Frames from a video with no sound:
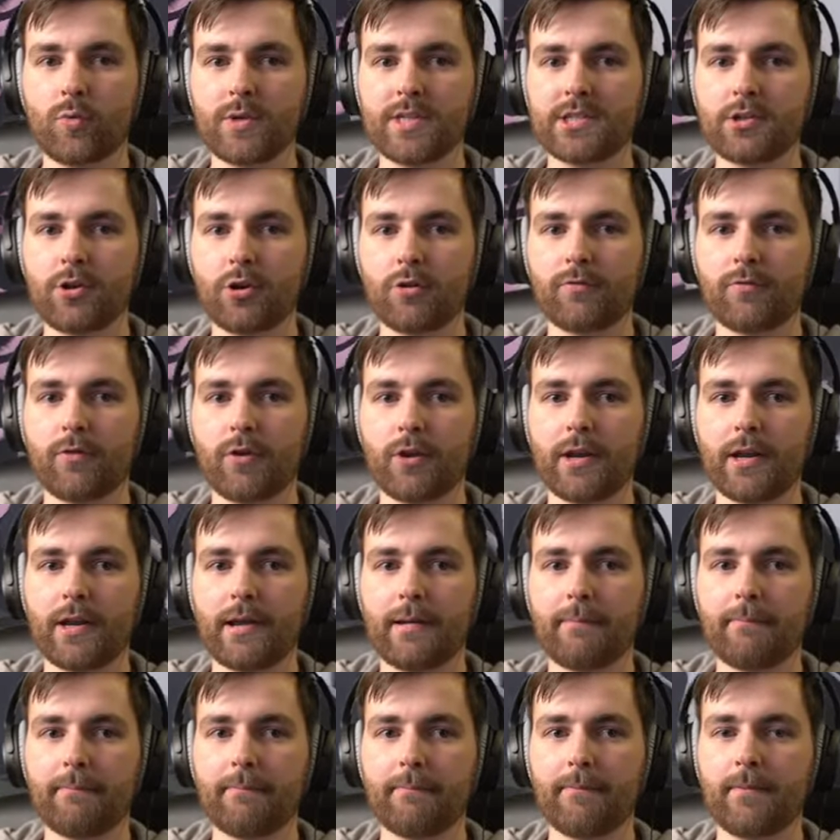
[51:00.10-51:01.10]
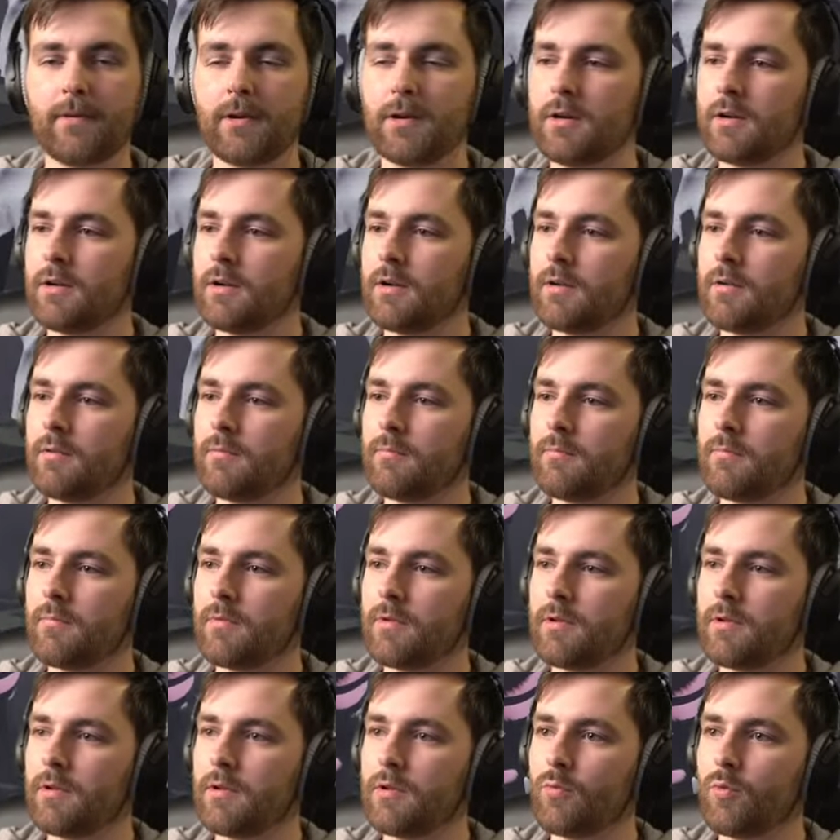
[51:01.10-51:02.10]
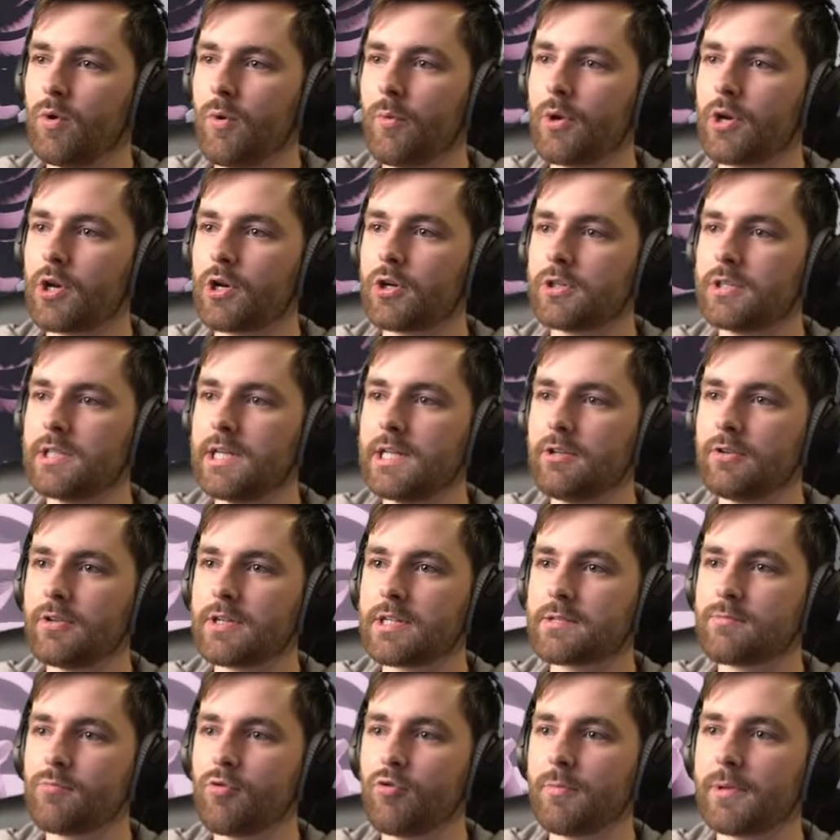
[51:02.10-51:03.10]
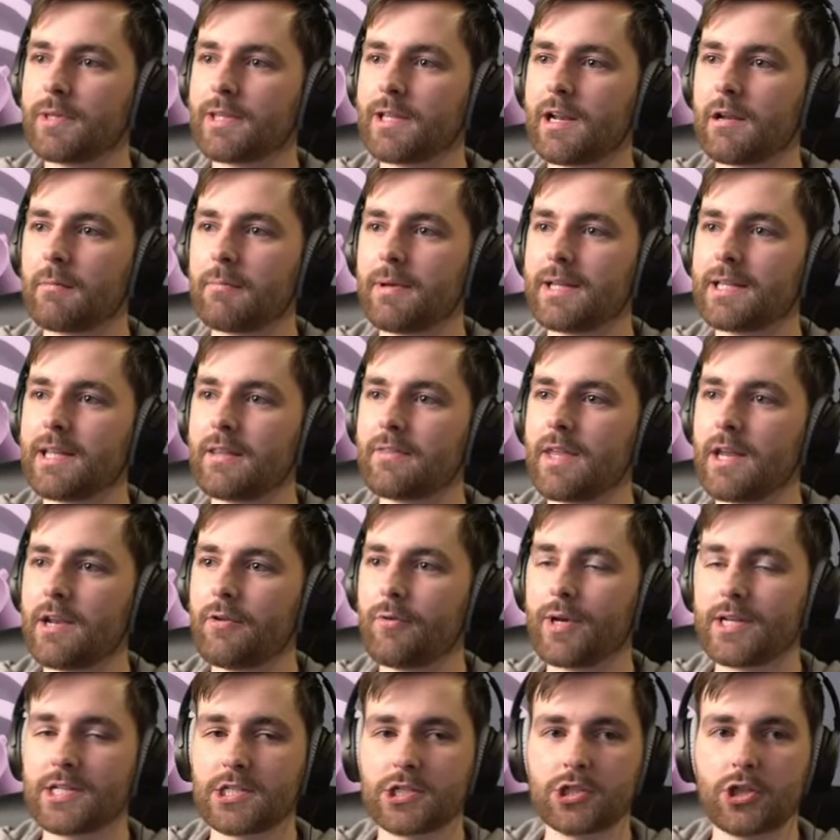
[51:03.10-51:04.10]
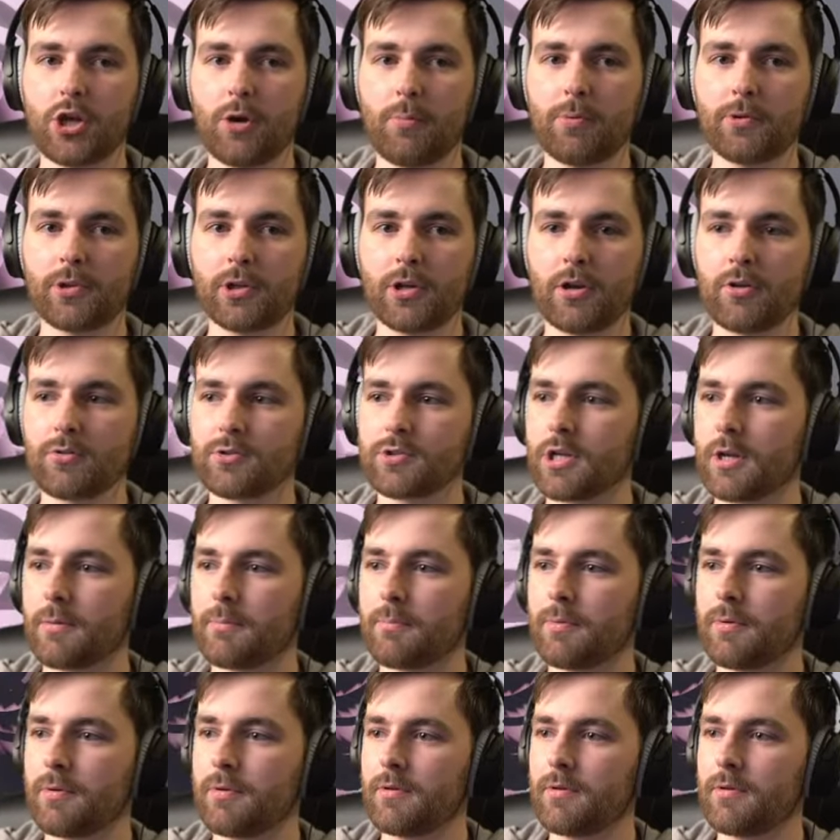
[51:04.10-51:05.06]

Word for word: sort of want to, we want to continue this movement a little bit and then we can stop on the close up.